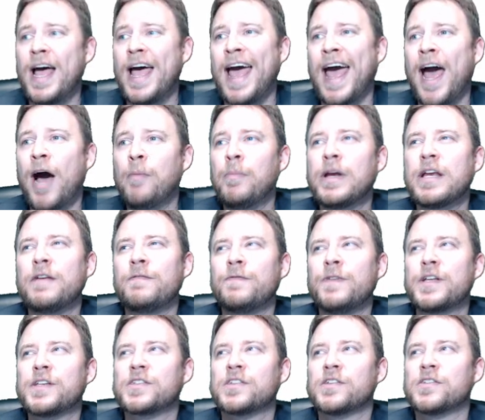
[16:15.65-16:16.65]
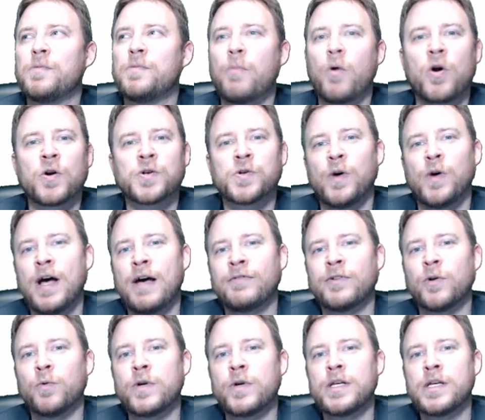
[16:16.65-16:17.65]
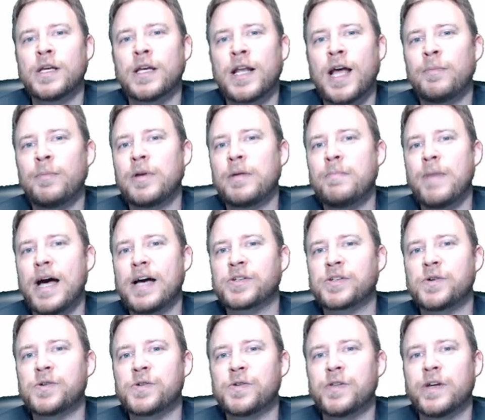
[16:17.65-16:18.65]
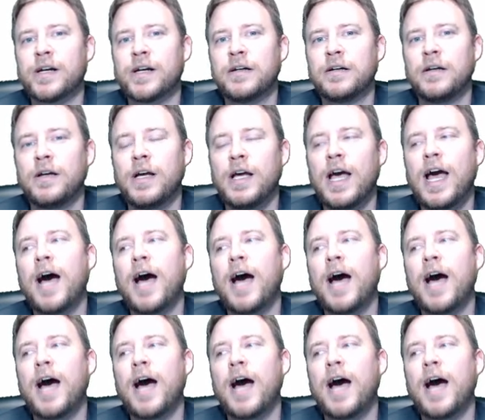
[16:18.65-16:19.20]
How many events does the Marshall have in a week, and how many masters are there?